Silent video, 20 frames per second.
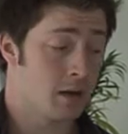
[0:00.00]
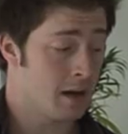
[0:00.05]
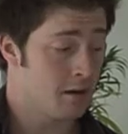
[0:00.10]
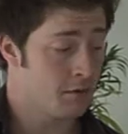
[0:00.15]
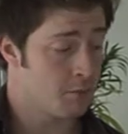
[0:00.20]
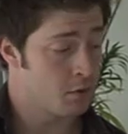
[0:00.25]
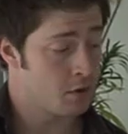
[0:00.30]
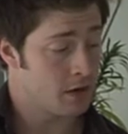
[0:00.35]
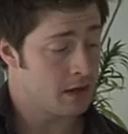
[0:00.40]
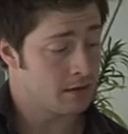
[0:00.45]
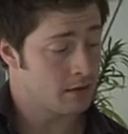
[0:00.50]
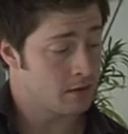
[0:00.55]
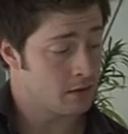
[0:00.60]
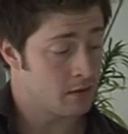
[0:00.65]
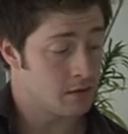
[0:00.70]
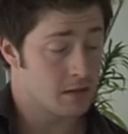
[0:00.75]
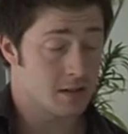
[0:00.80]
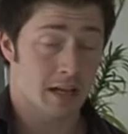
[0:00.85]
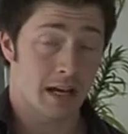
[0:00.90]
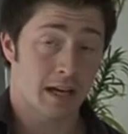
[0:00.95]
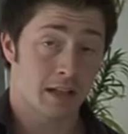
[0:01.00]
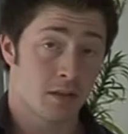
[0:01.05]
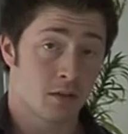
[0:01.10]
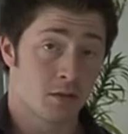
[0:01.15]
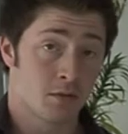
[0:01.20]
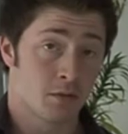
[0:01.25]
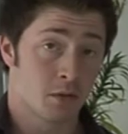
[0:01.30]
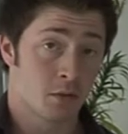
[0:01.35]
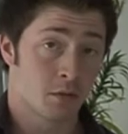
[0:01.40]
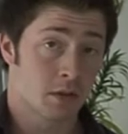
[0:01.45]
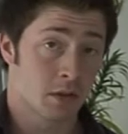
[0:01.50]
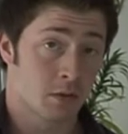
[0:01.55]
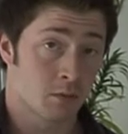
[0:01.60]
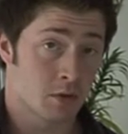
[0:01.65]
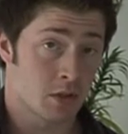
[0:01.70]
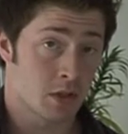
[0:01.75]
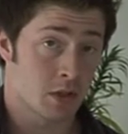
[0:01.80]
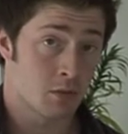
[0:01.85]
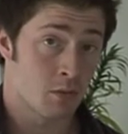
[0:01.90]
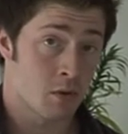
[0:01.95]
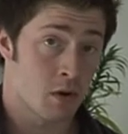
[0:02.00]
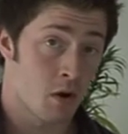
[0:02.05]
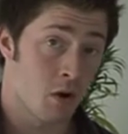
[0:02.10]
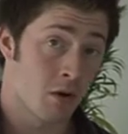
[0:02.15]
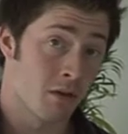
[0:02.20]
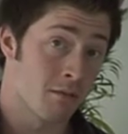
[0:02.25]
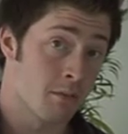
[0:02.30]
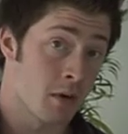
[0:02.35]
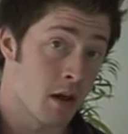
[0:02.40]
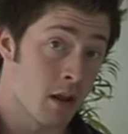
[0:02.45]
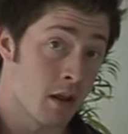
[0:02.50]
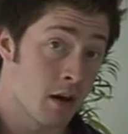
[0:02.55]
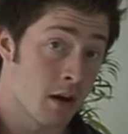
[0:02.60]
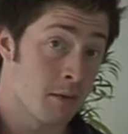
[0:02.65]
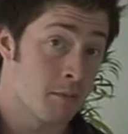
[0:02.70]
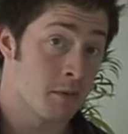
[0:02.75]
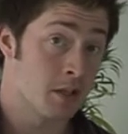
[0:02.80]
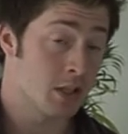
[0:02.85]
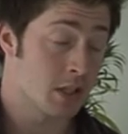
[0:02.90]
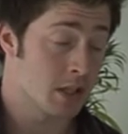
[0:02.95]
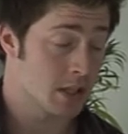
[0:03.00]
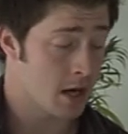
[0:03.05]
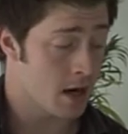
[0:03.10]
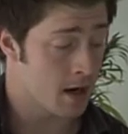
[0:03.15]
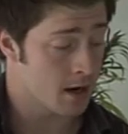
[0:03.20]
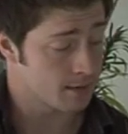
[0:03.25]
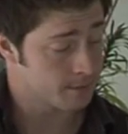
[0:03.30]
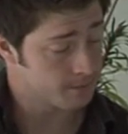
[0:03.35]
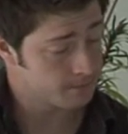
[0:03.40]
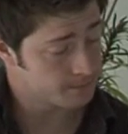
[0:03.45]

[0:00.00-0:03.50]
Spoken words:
I've put it into the Satio folder, which is where all of my other images are.